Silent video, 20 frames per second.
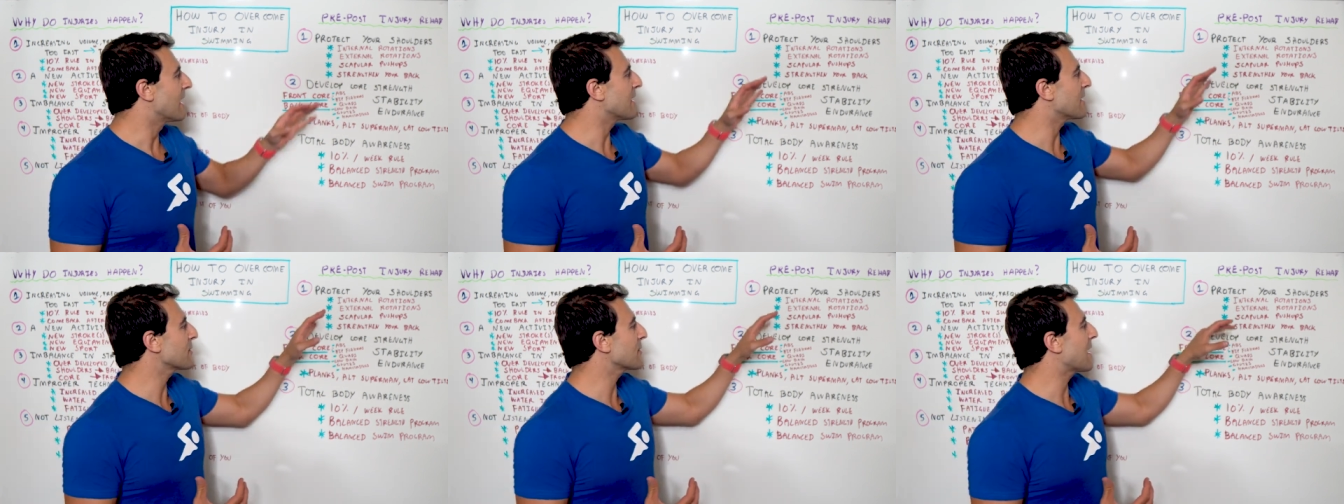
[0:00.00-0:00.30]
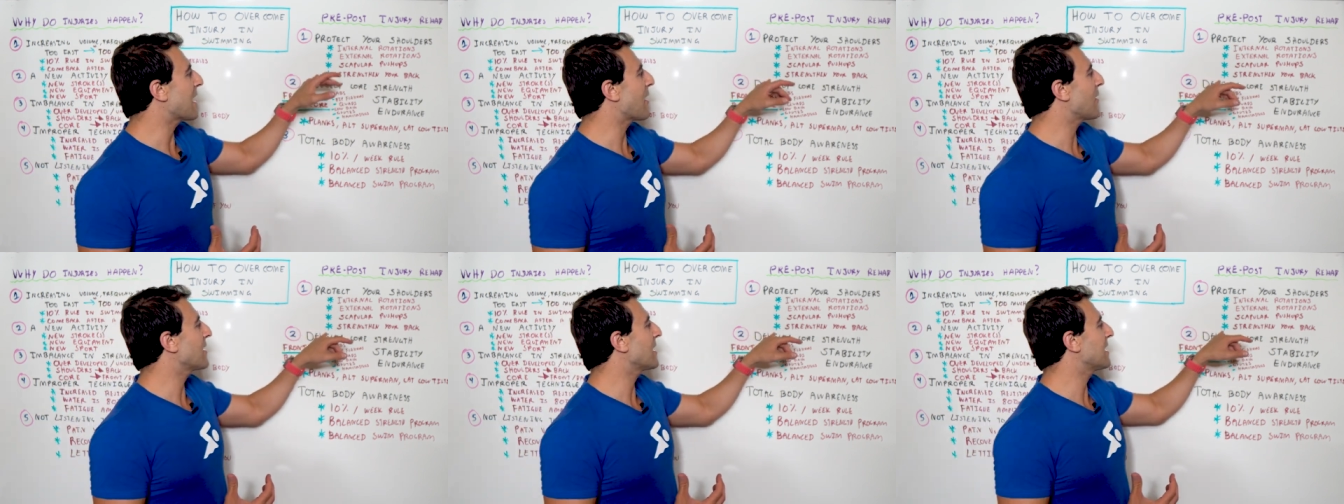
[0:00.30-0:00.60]
Another
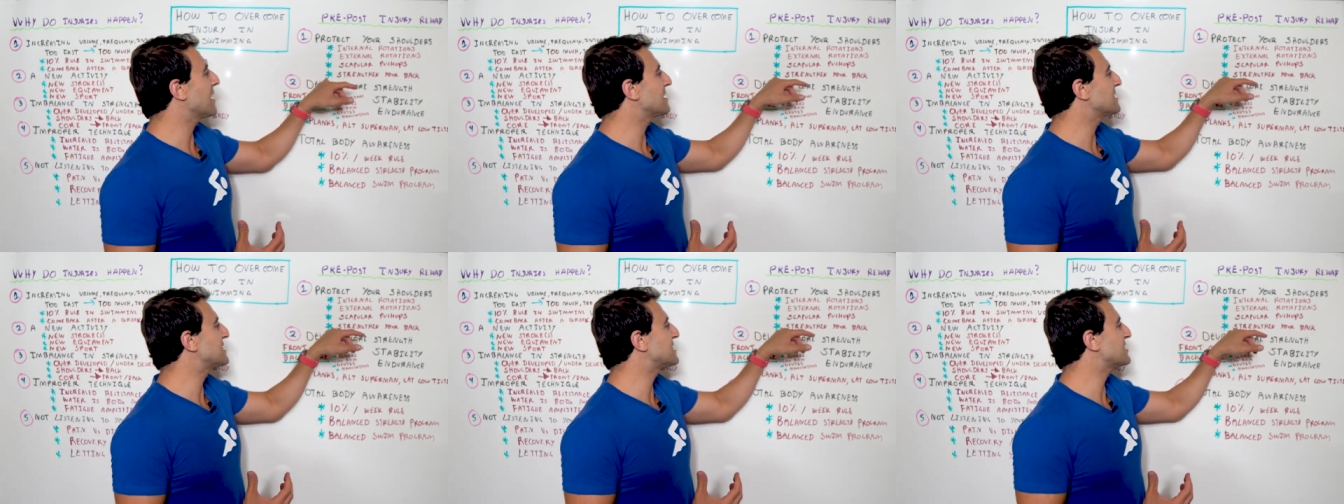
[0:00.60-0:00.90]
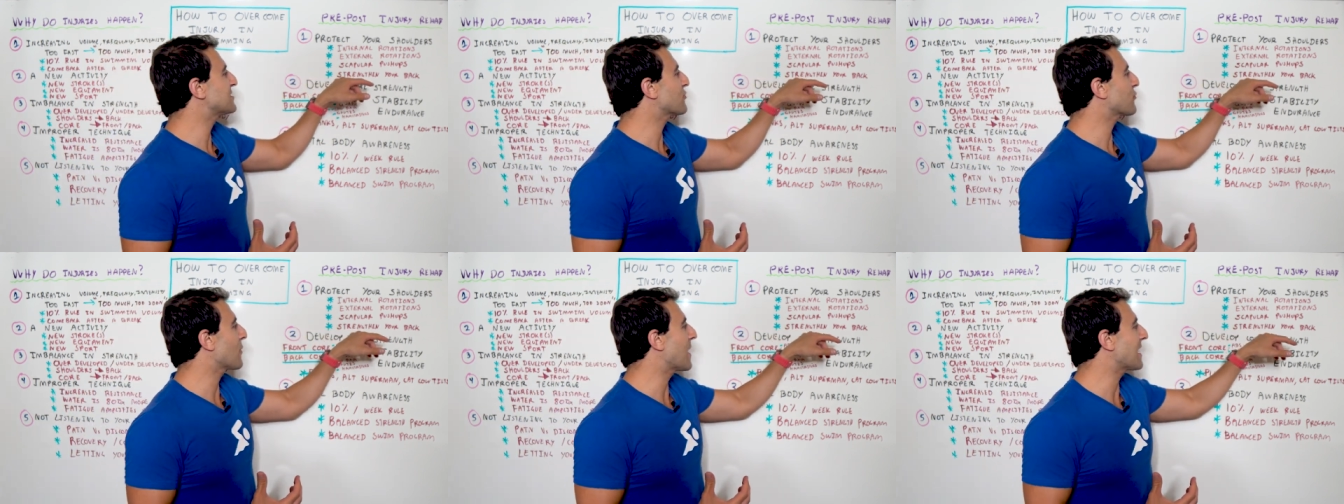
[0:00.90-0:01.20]
area is
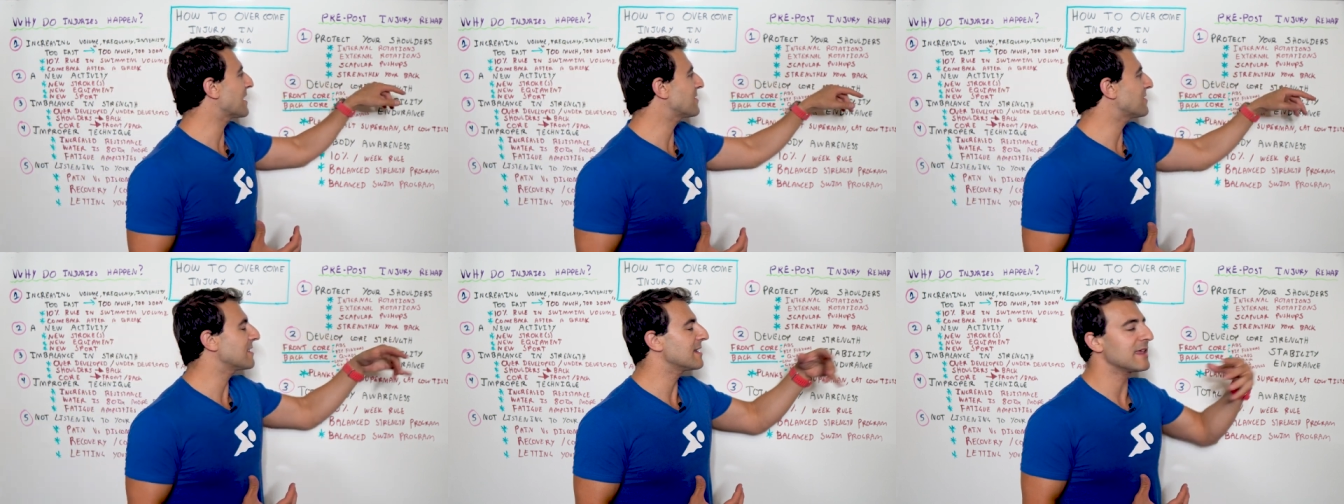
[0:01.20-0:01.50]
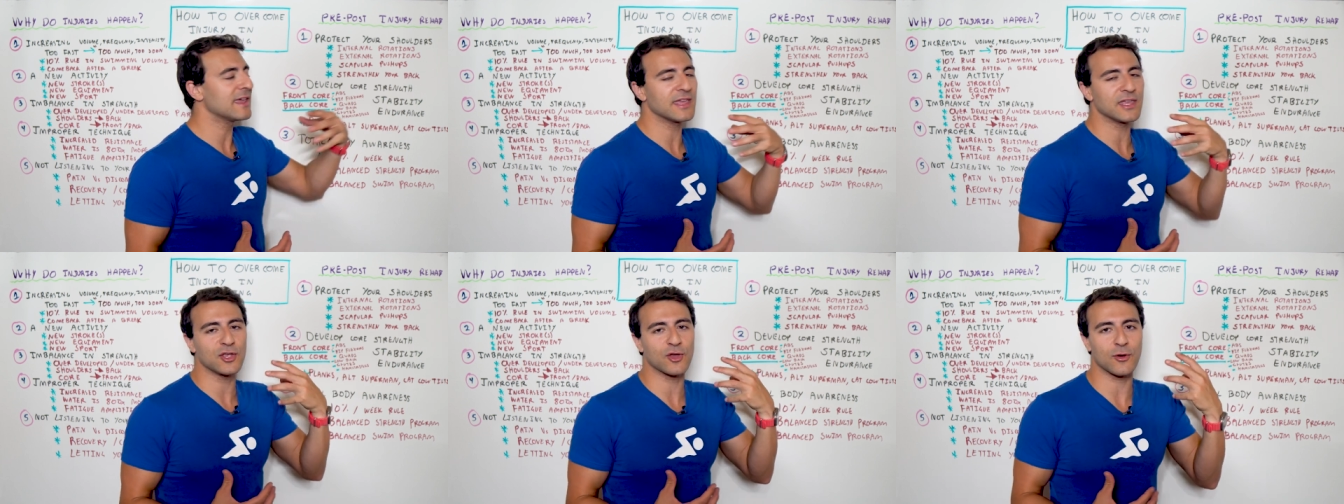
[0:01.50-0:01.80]

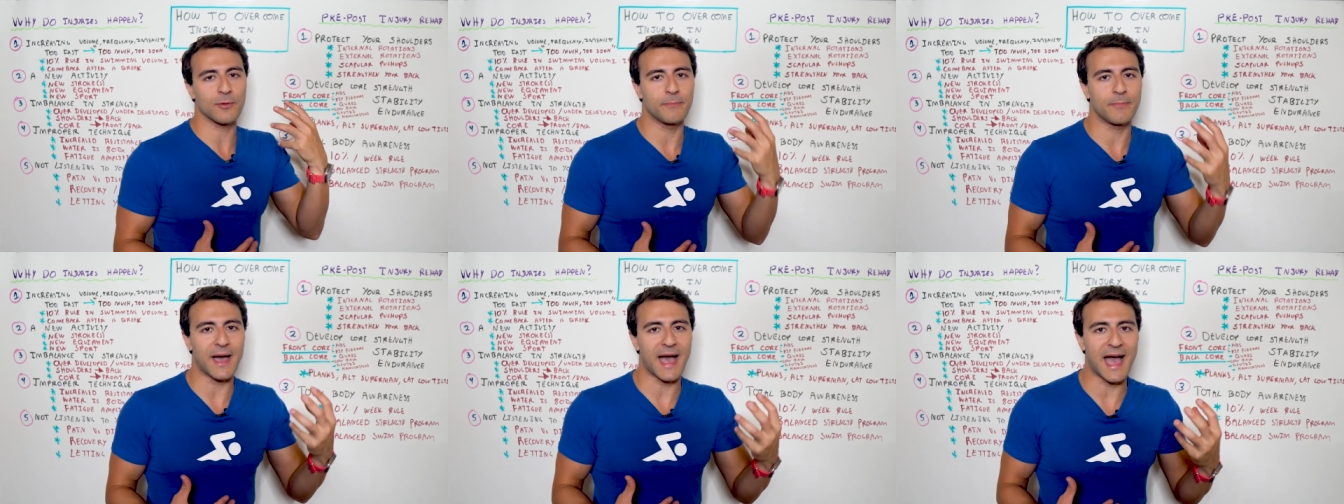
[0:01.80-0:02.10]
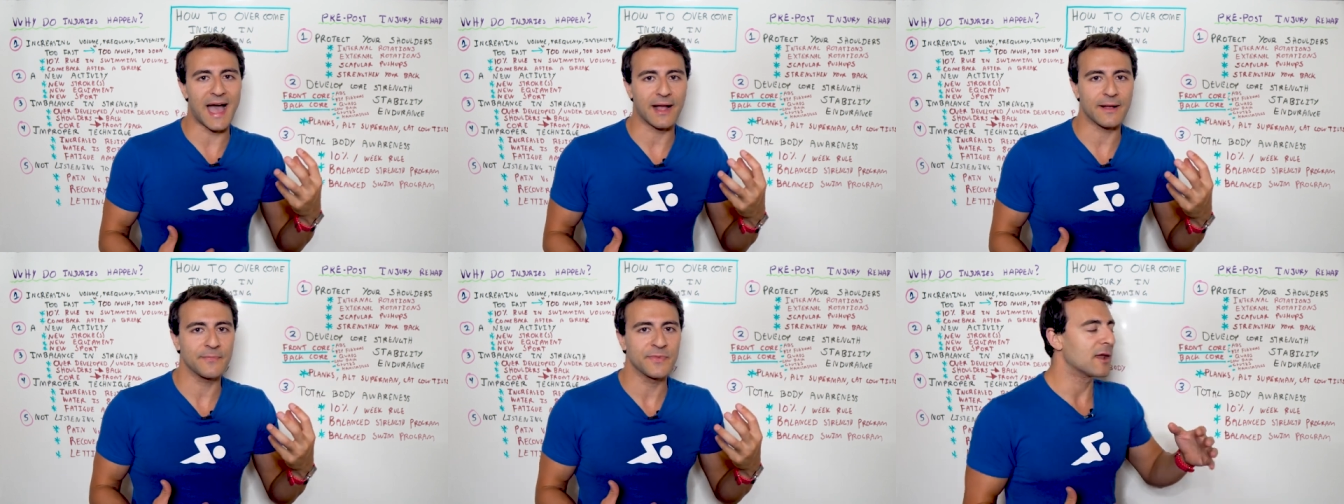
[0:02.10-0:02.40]
strengthening your
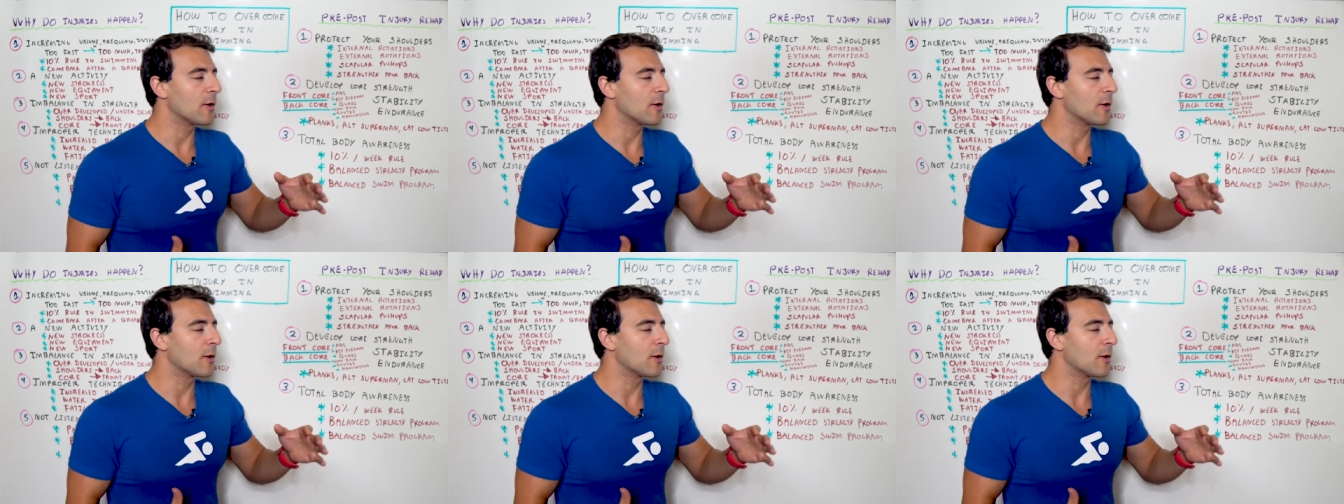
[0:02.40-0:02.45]
back.